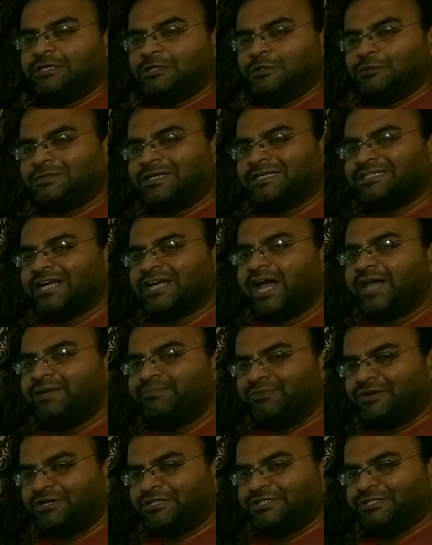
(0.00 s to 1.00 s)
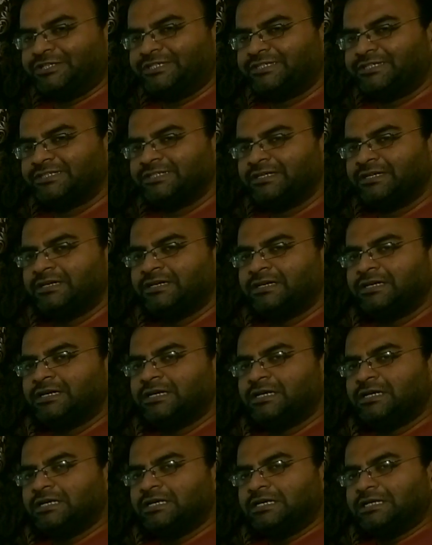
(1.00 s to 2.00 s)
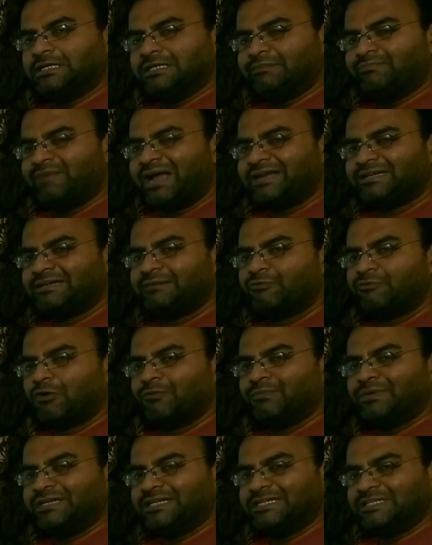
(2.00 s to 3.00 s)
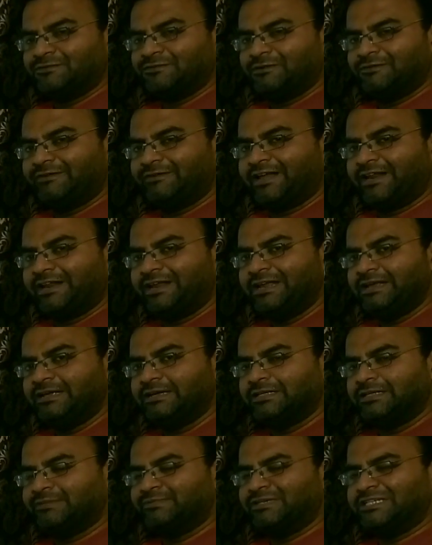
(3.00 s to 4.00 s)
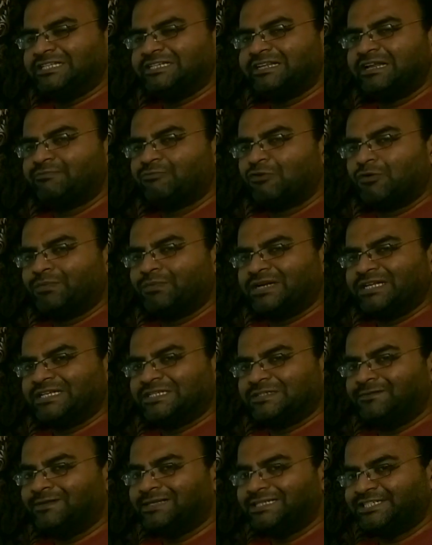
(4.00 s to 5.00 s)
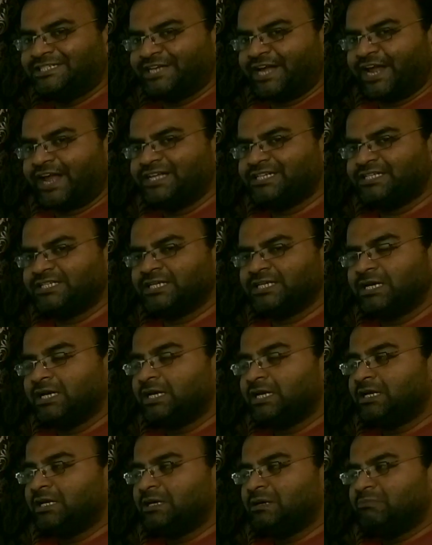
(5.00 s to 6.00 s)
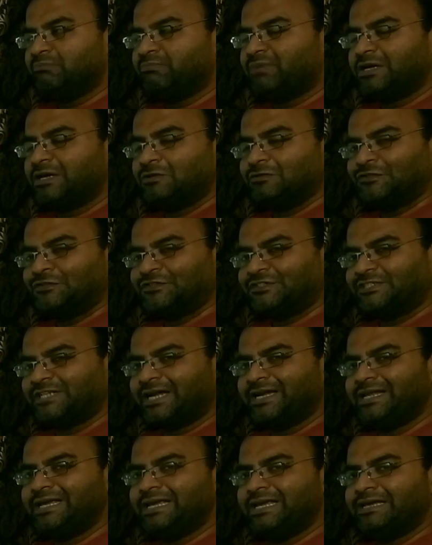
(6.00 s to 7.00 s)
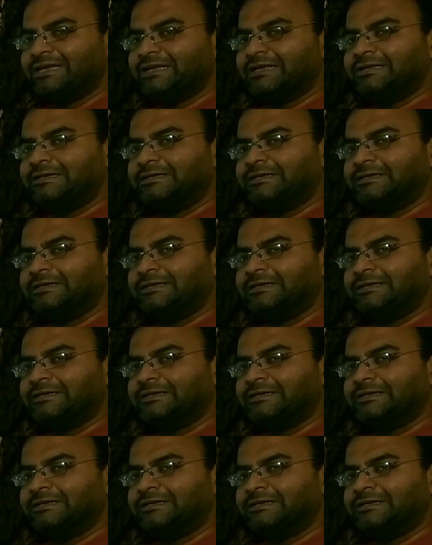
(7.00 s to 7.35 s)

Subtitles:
to such high pressures, the matter properties will vary, the material properties will change, but to study